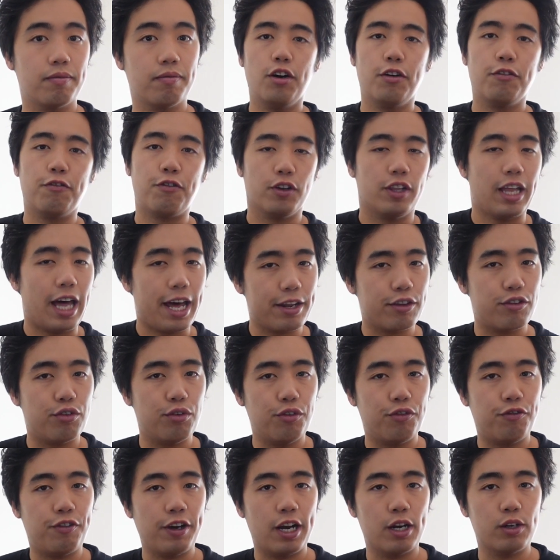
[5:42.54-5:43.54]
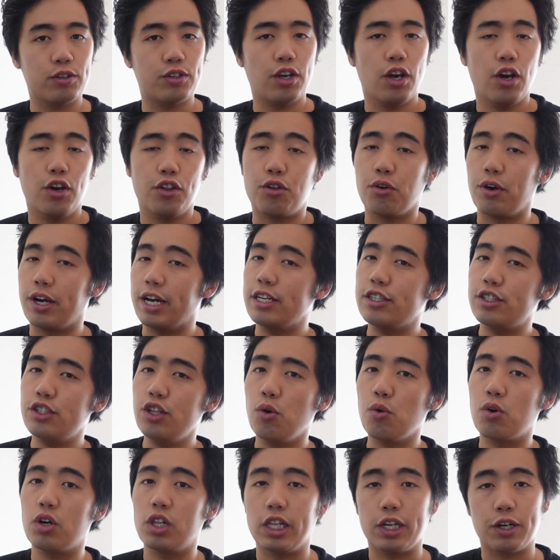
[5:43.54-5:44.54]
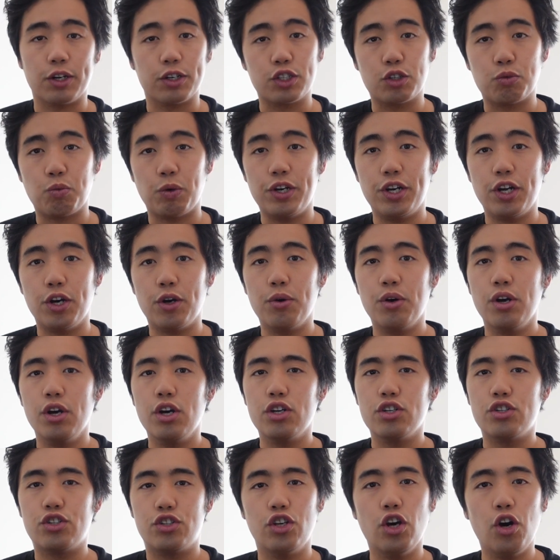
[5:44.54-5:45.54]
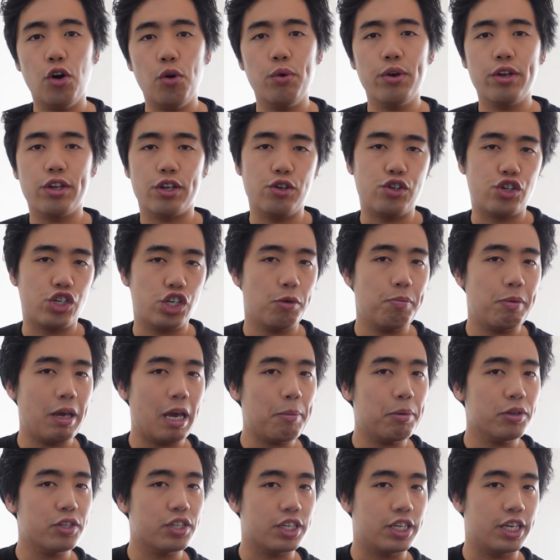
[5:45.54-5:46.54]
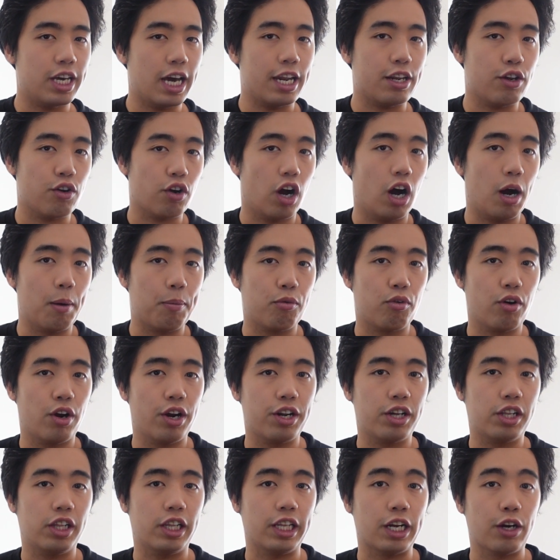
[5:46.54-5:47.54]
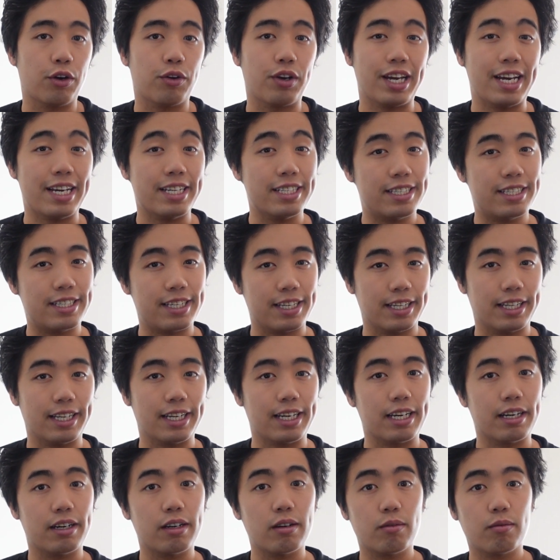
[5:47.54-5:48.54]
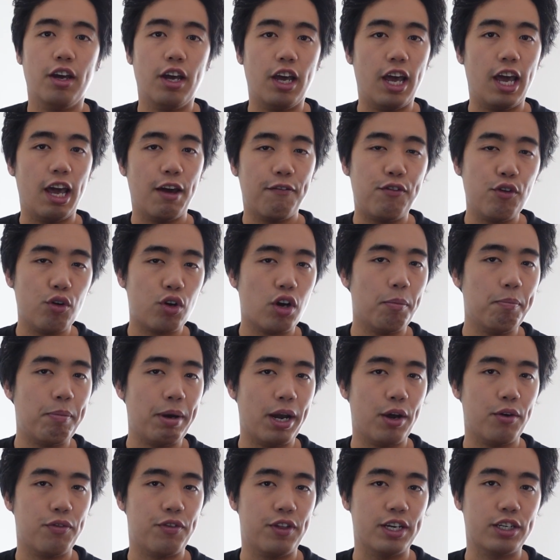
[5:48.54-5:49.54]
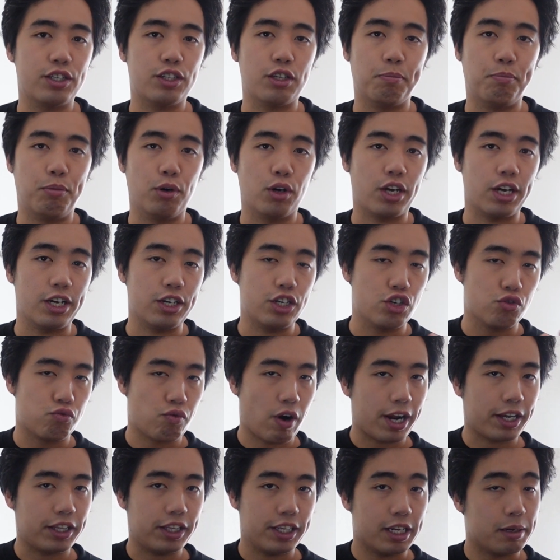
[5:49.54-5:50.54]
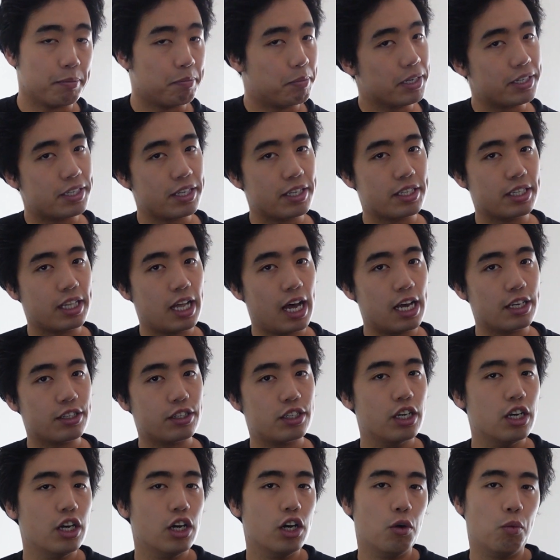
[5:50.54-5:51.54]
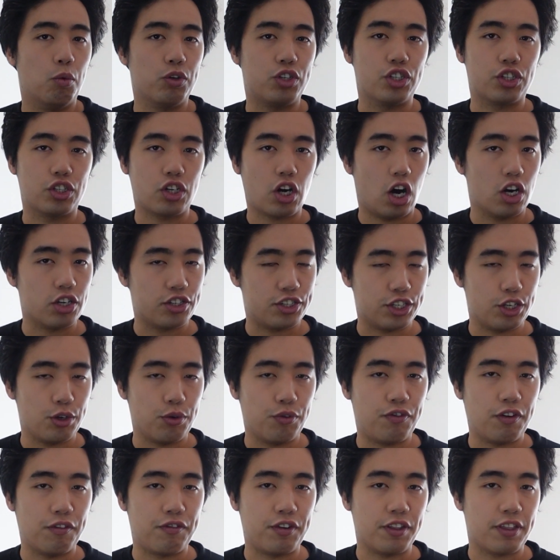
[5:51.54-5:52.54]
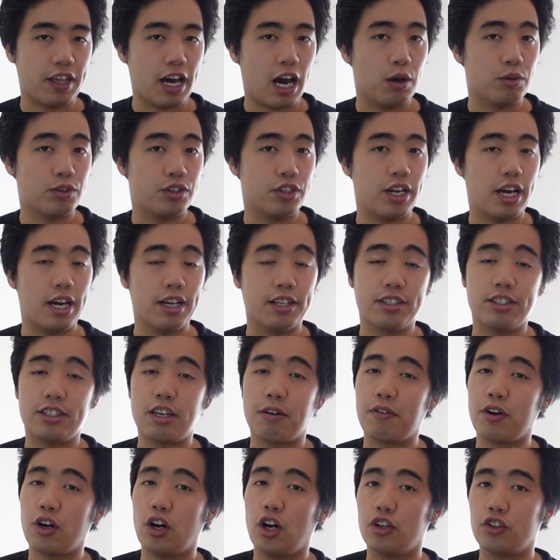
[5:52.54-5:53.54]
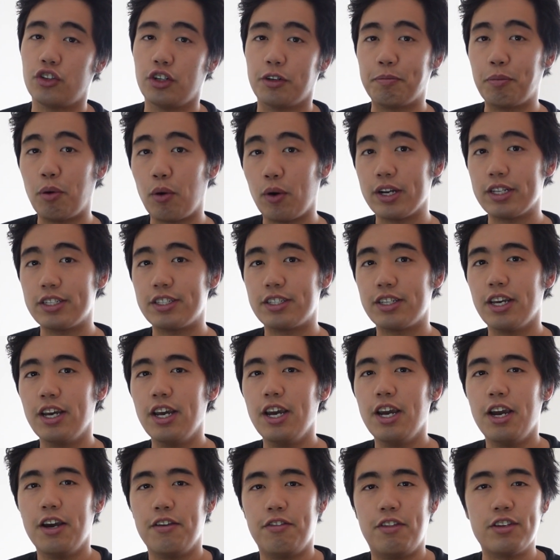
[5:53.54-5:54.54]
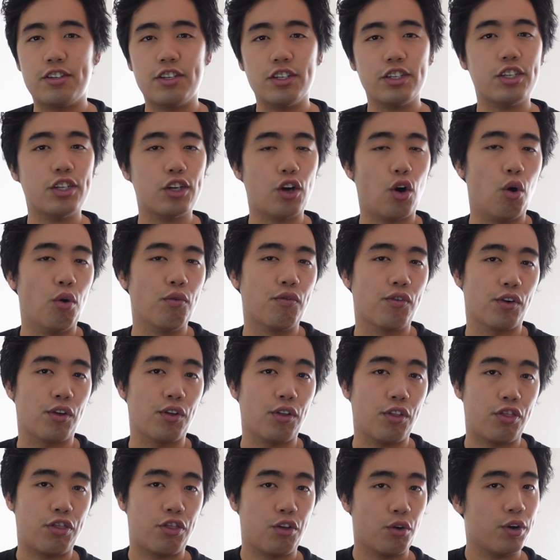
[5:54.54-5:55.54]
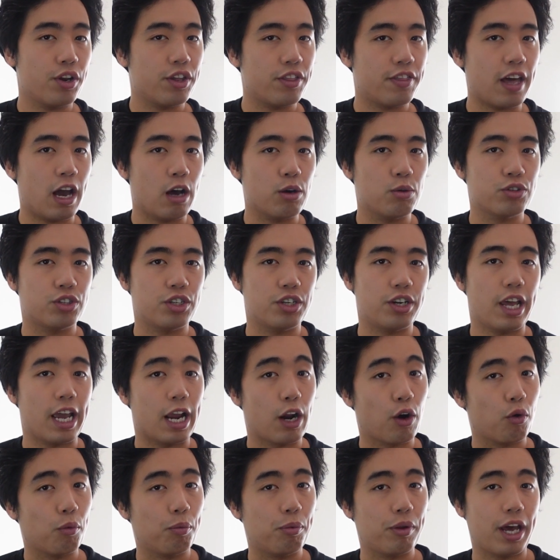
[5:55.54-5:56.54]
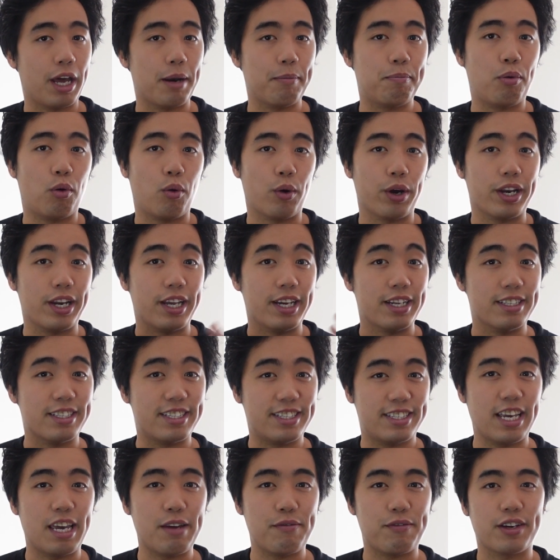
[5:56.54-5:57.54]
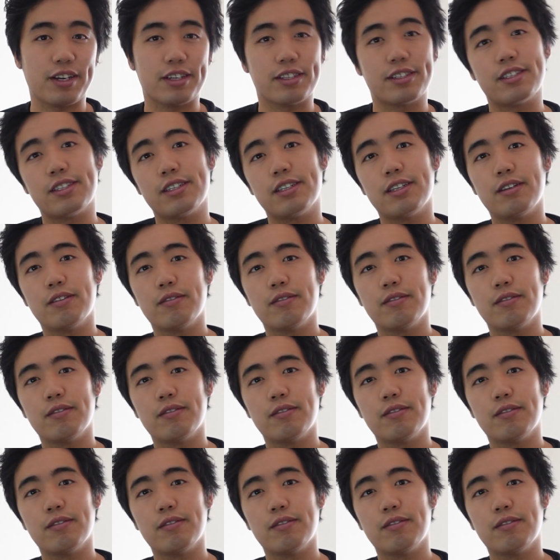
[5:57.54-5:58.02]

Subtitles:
For Latitude fares, there is no clearance window, so you should be able to get your upgrade cleared instantly. If you compare this to booking directly in business class, which is costing you 50,700 points, this is an over 30,000 Aeroplan point in savings.